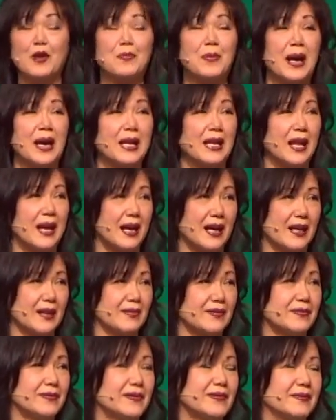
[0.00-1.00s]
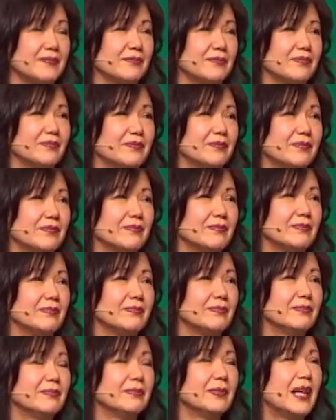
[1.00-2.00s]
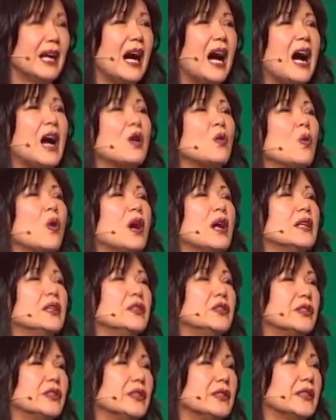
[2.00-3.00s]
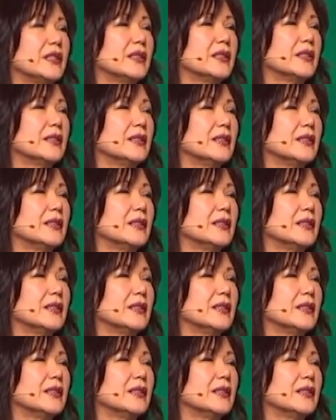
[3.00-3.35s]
of my life, I wandered.